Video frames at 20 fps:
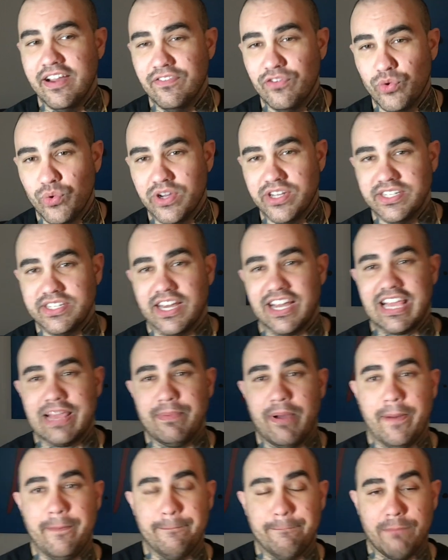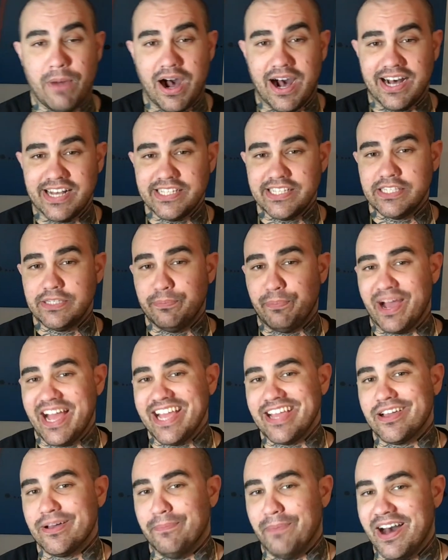everyone talking about moss by
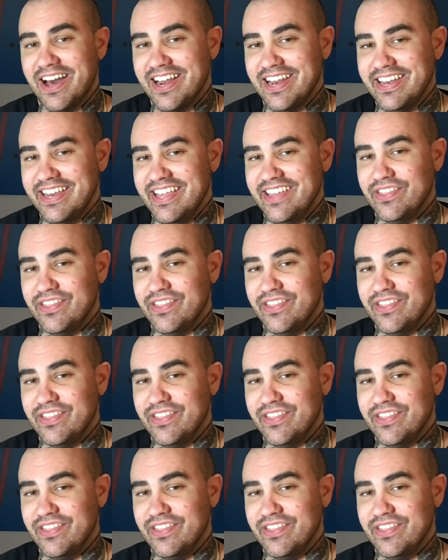commodity.